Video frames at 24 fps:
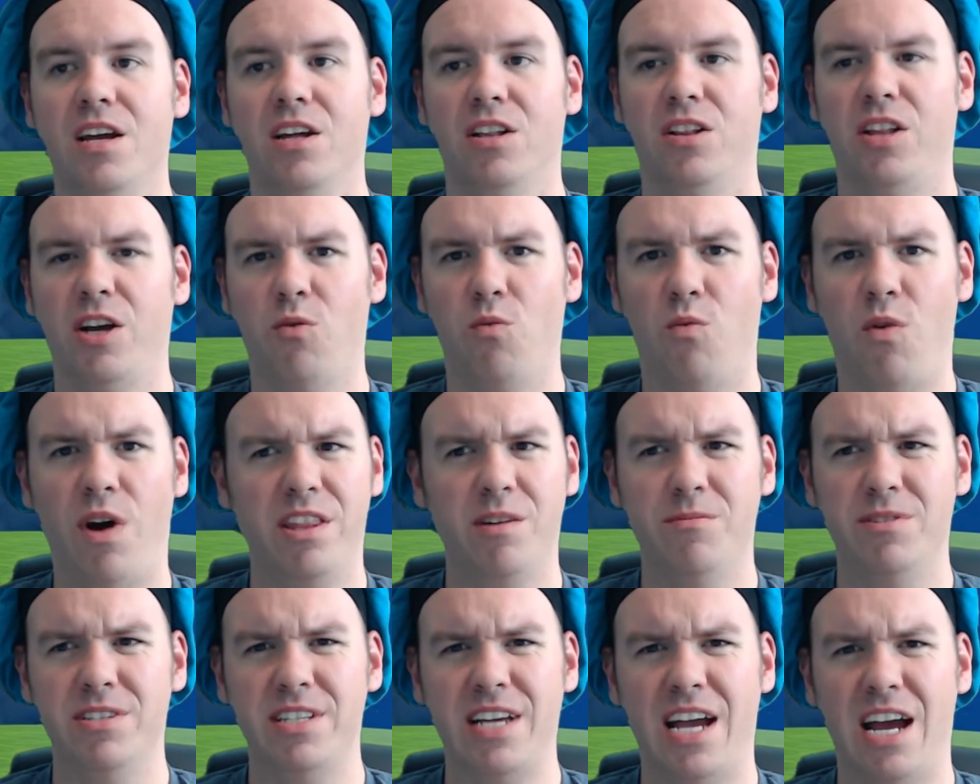Like, one of
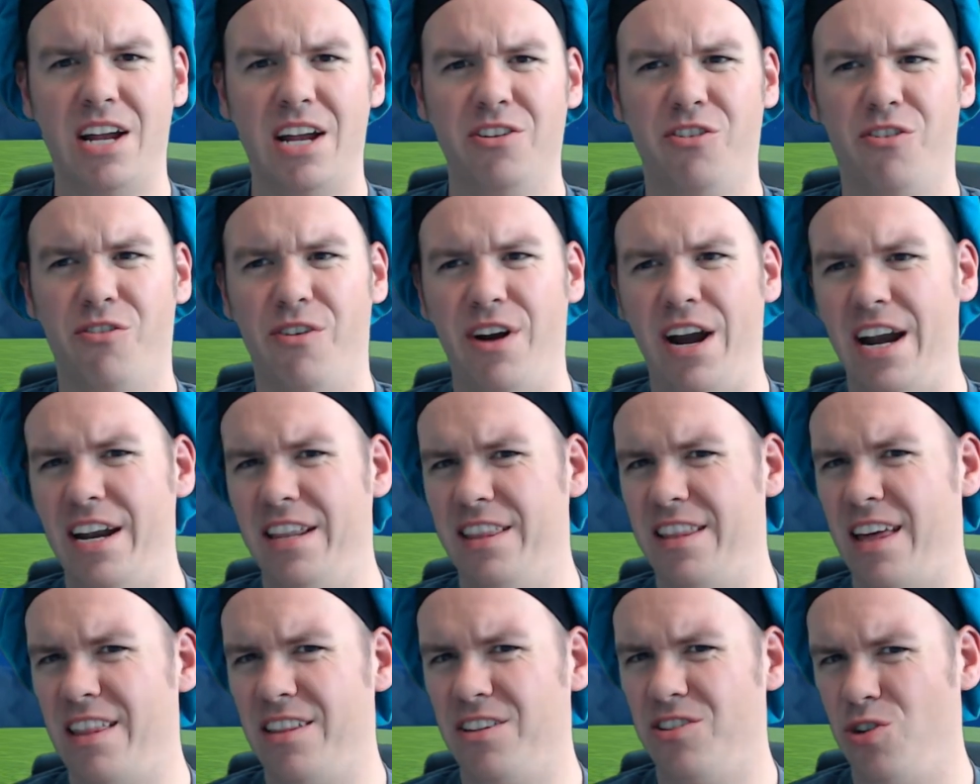them was 100 grand
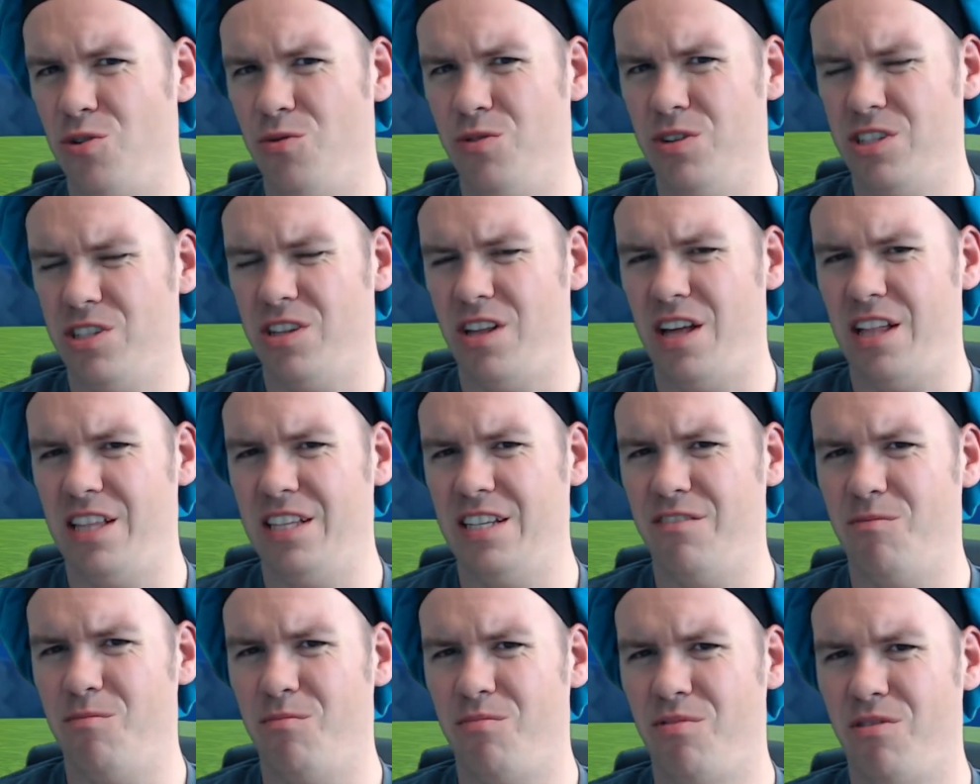and the other 2 were slightly
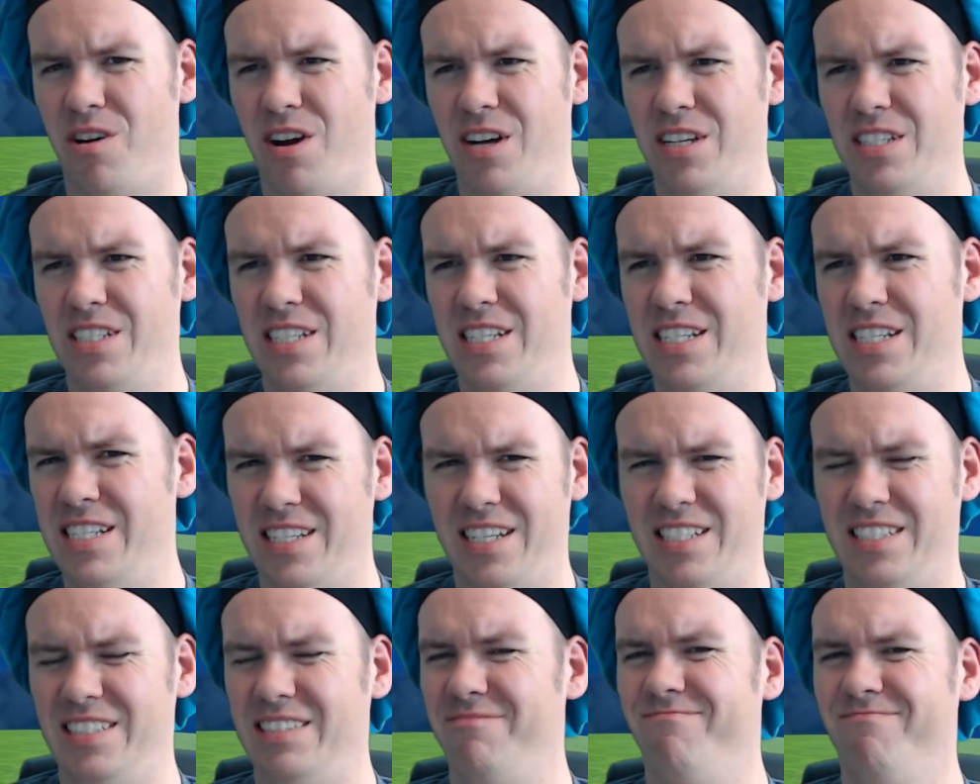different prices.
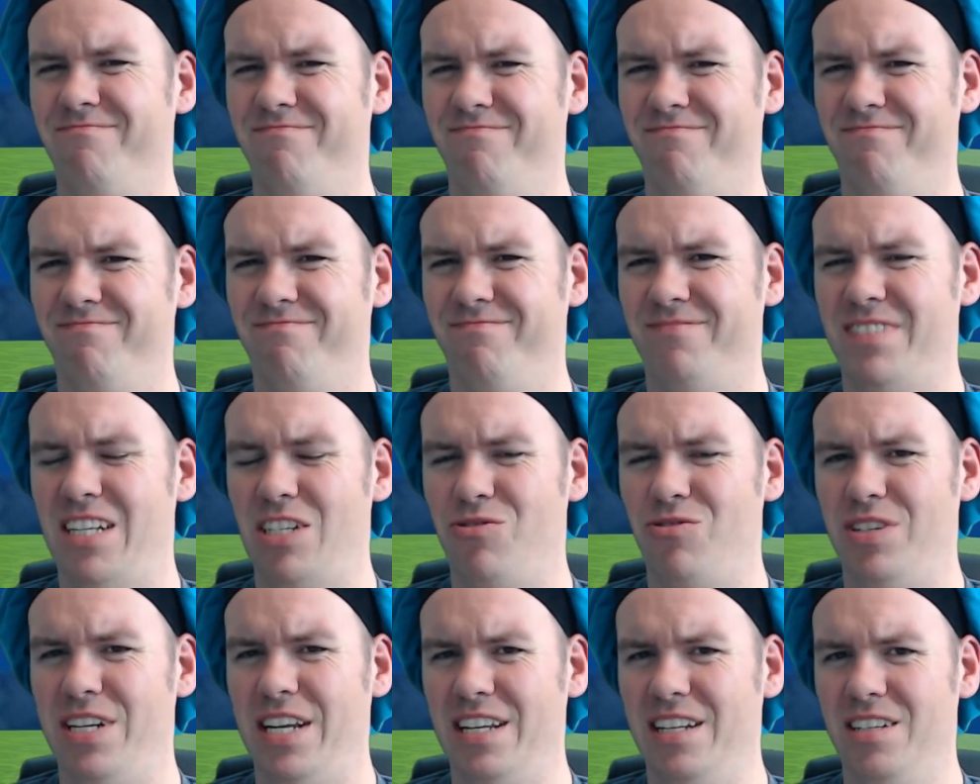That's
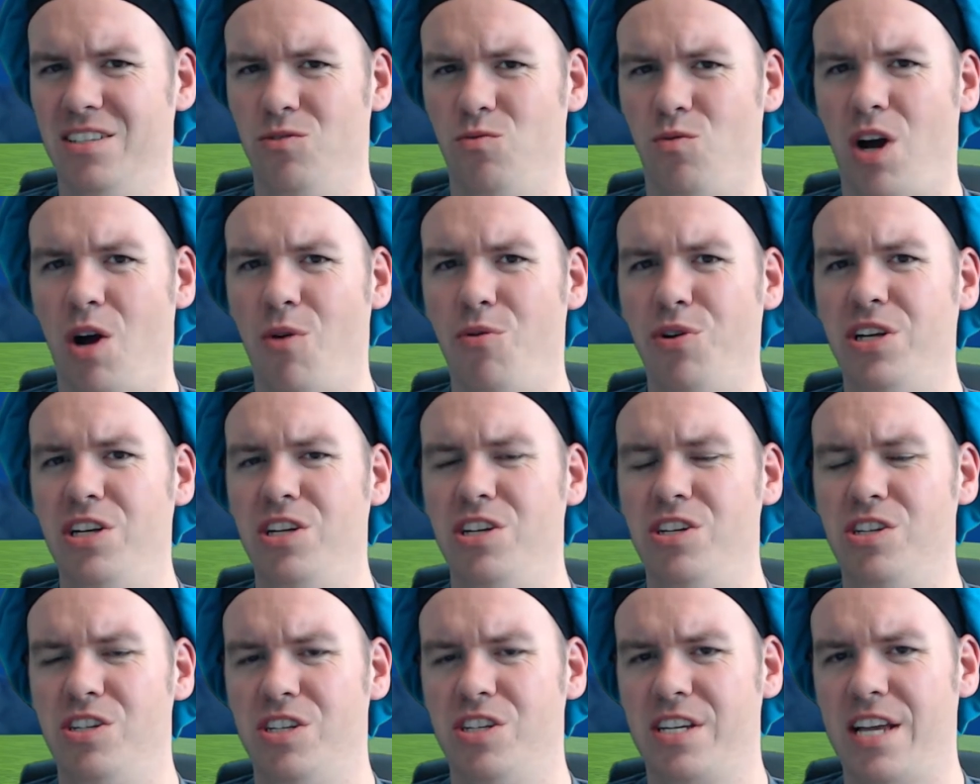ridiculous. Why
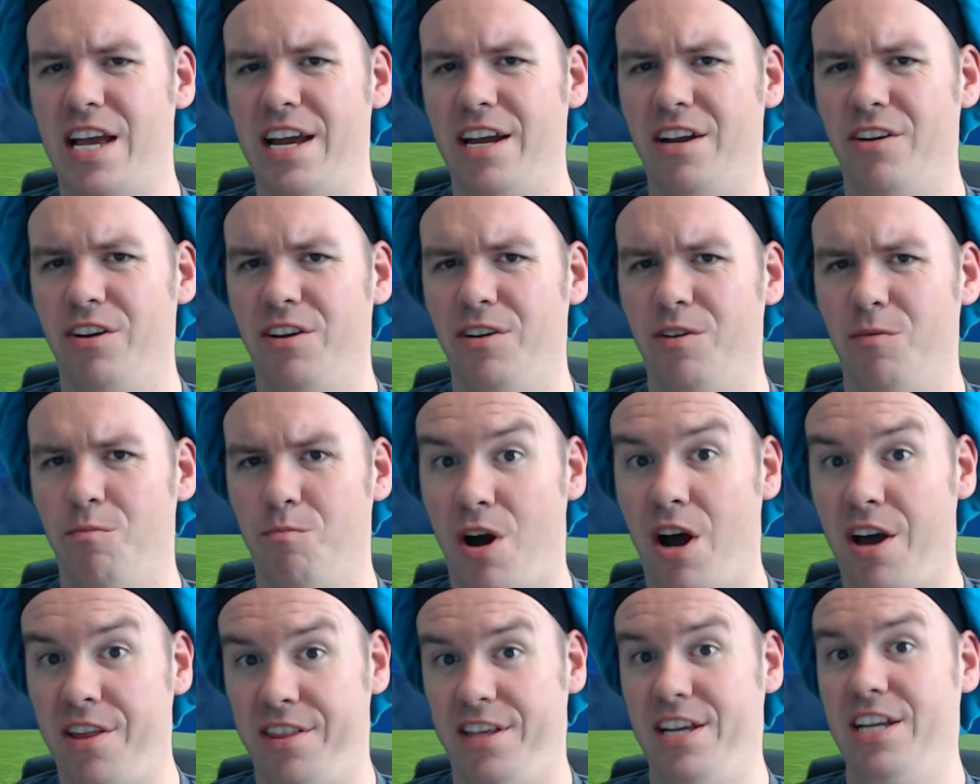wouldn't you just say,
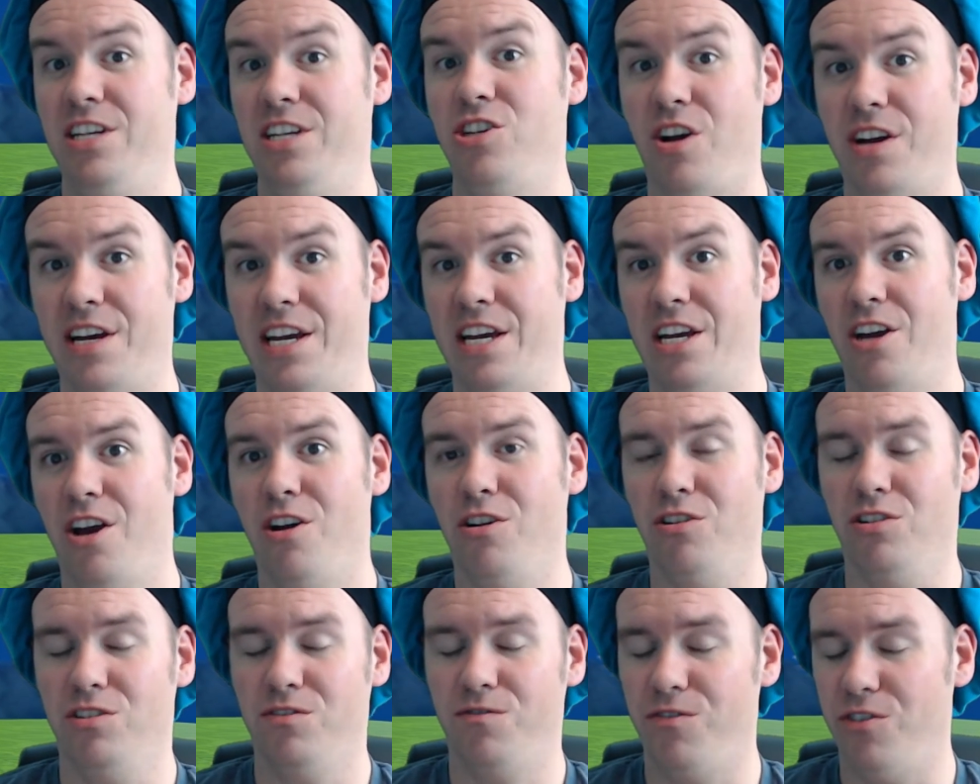buy the hitchhiking
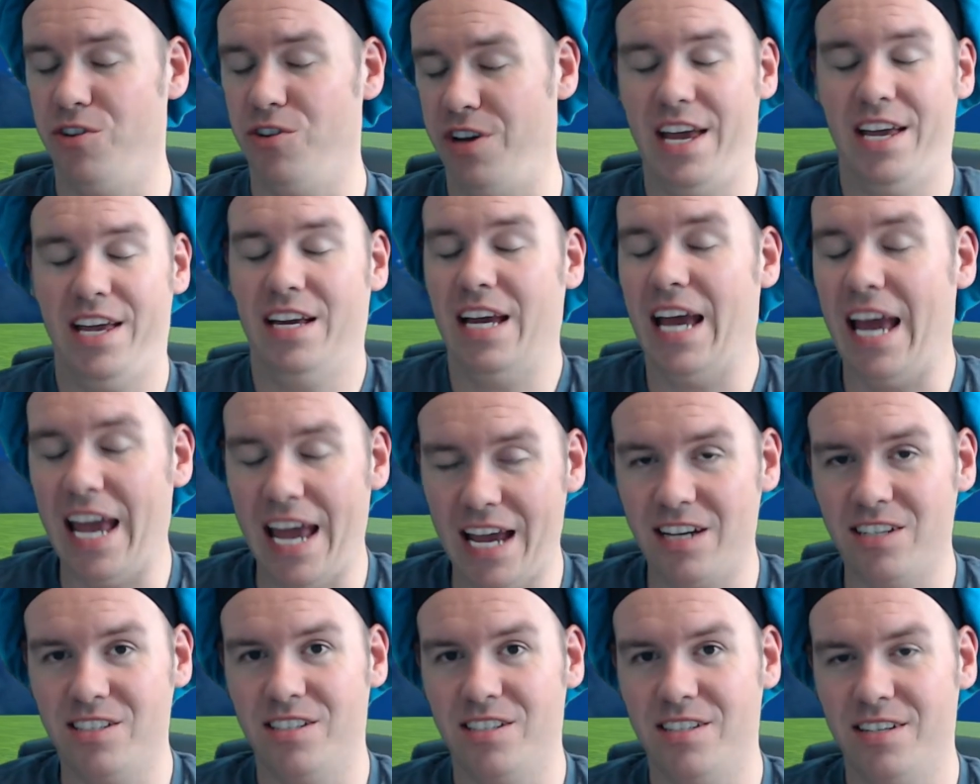ghost for
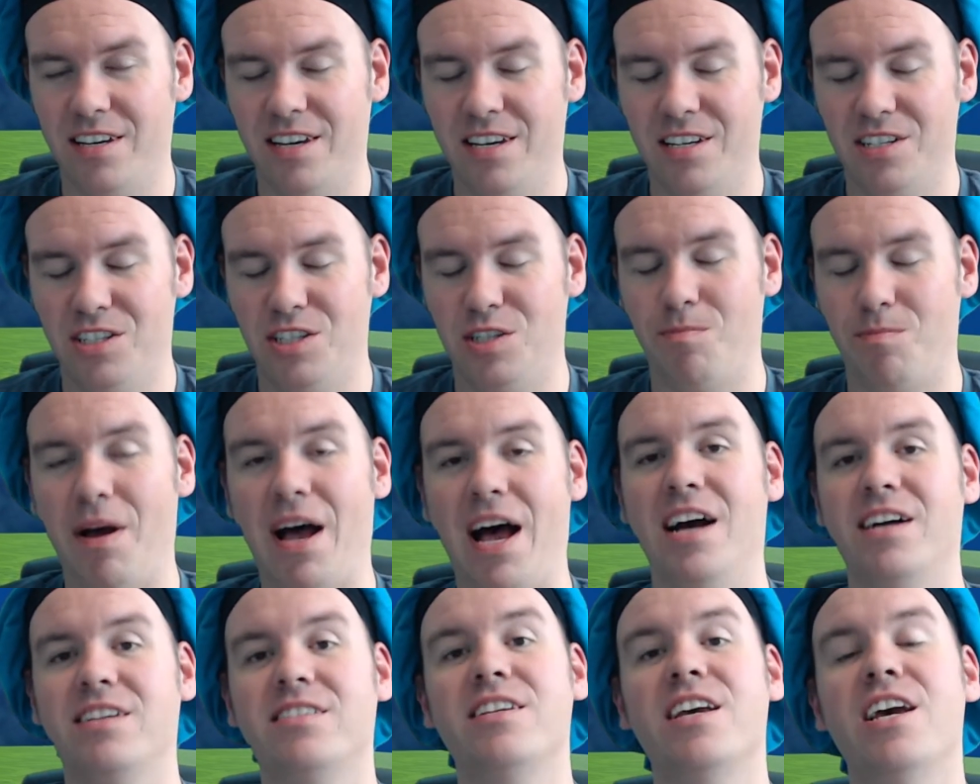X
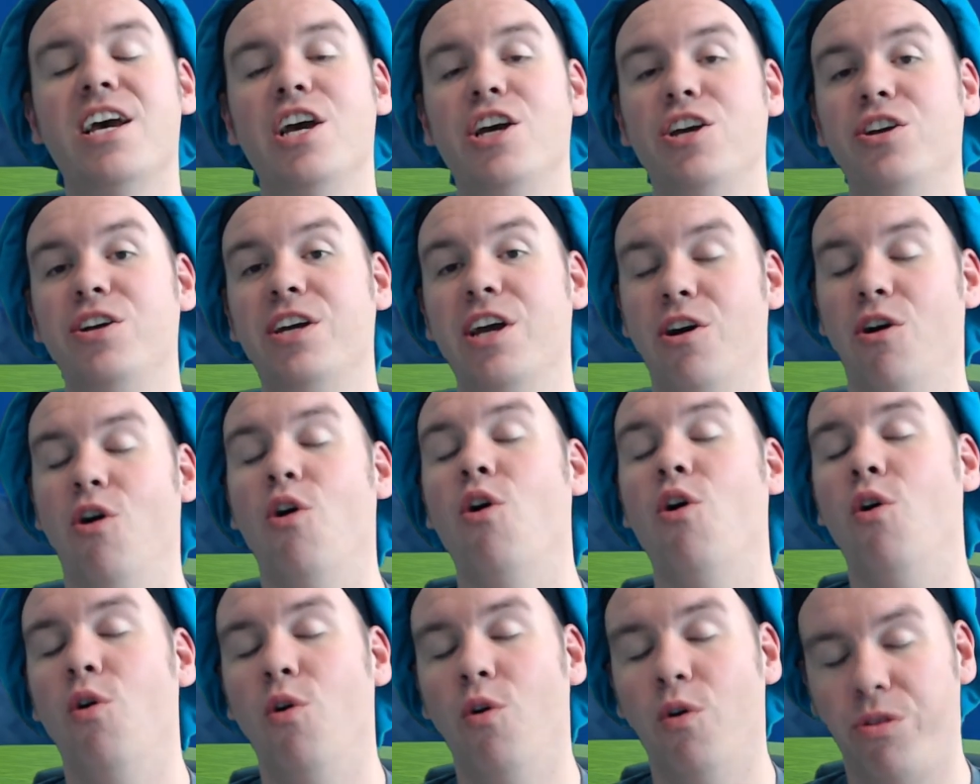sparks, you get
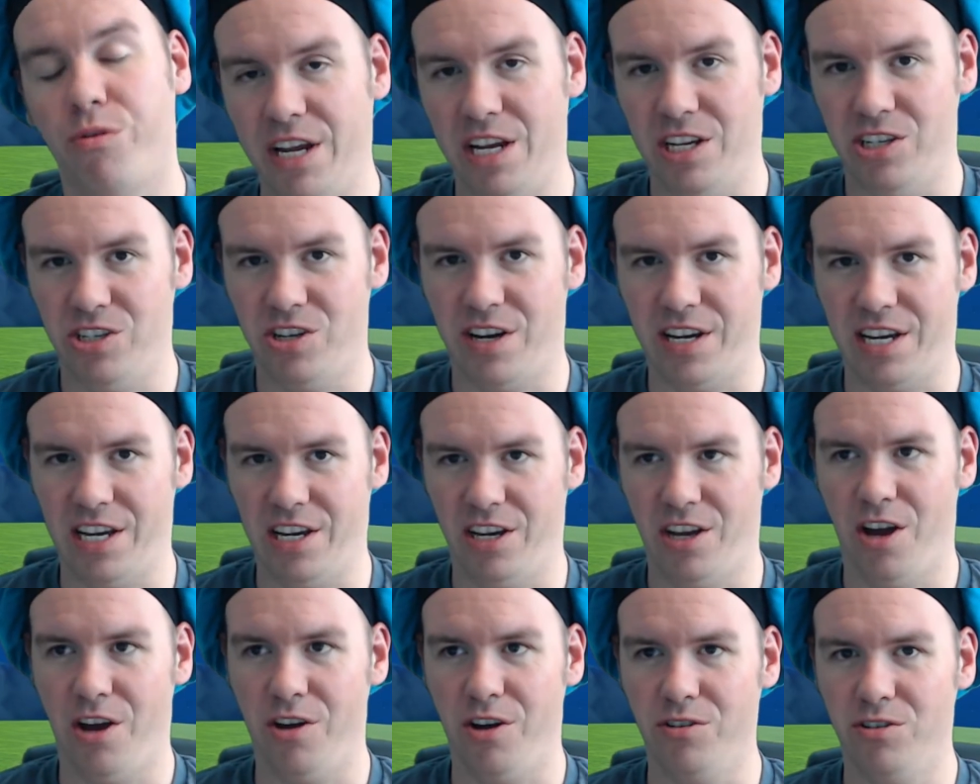all 3
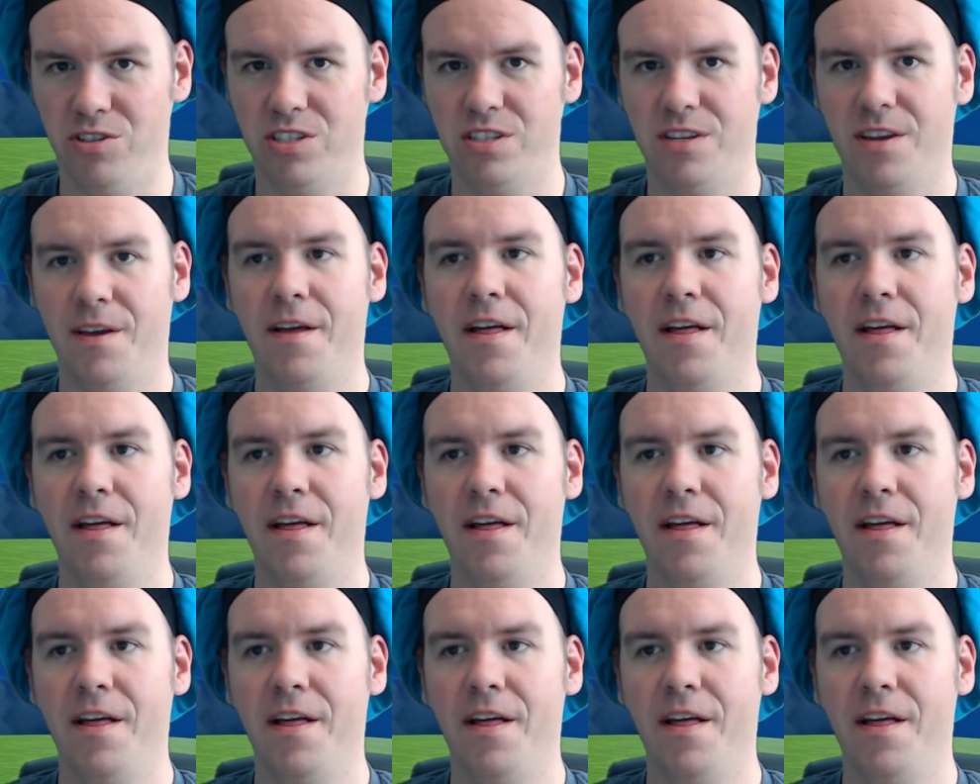hitchhiking ghosts.